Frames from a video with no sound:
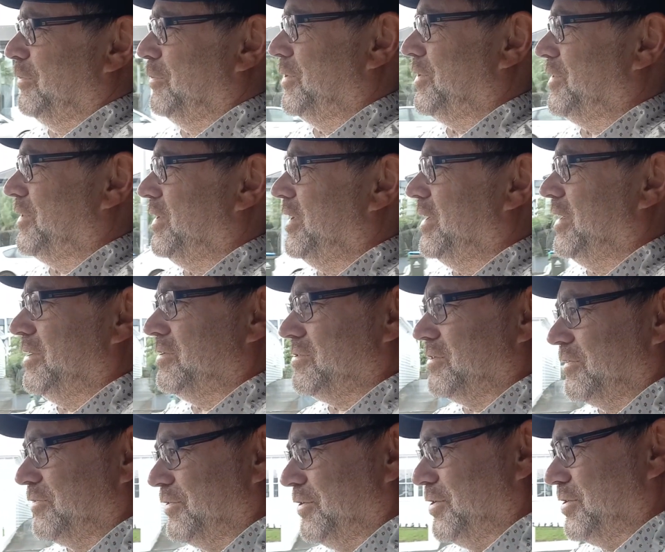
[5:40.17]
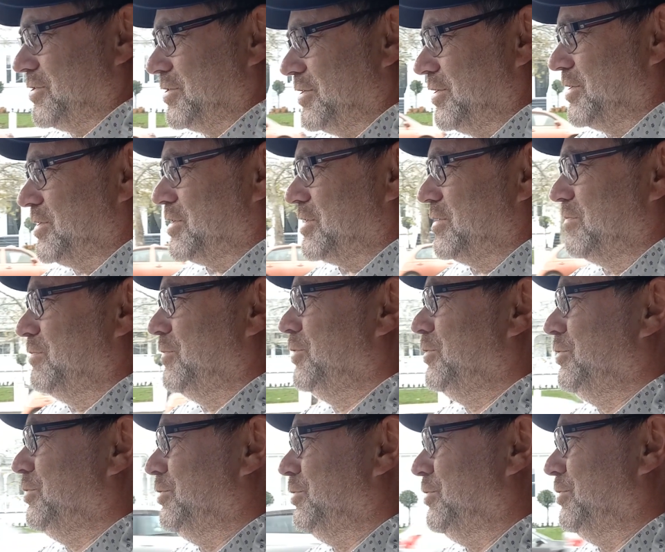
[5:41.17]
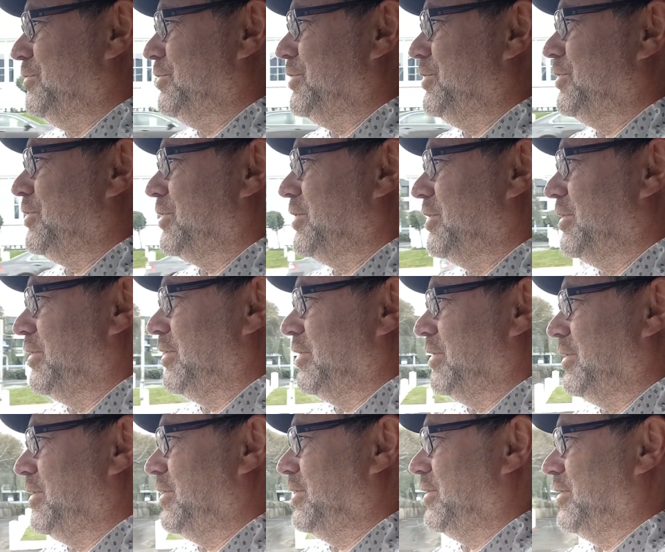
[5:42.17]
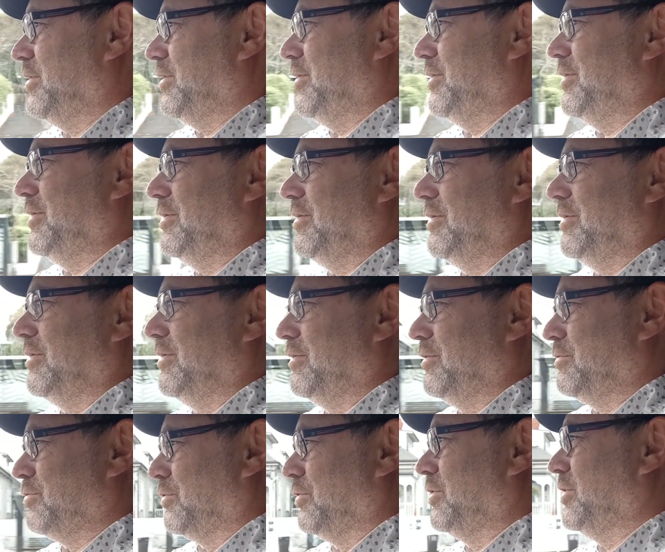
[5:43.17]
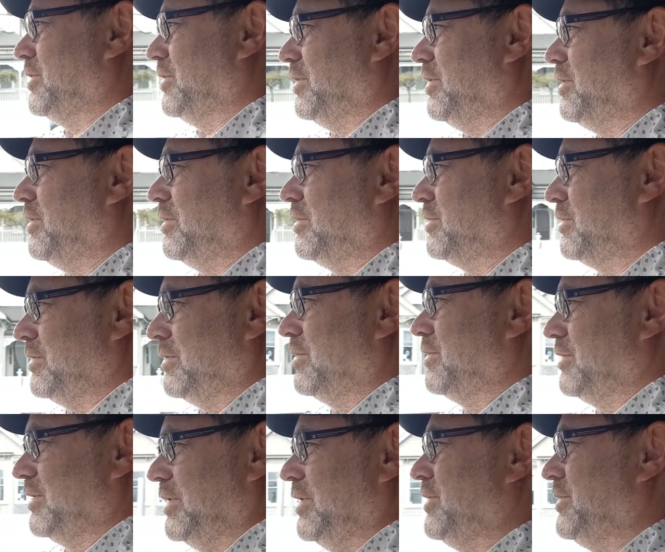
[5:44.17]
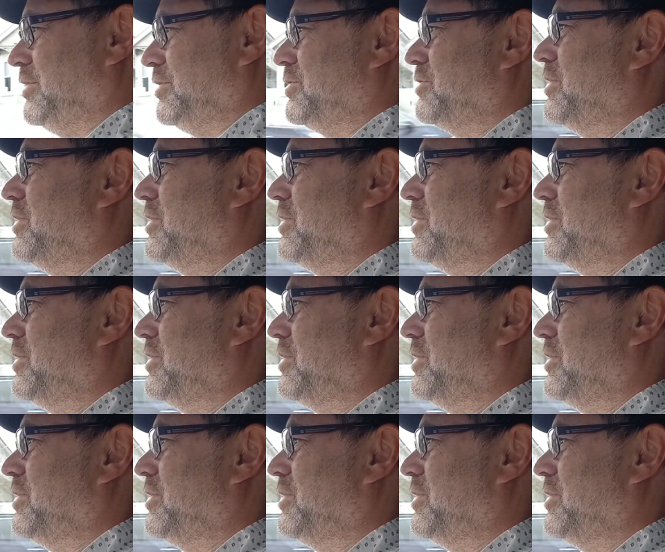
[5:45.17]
With the electric version, it's smooth. You can crawl along in the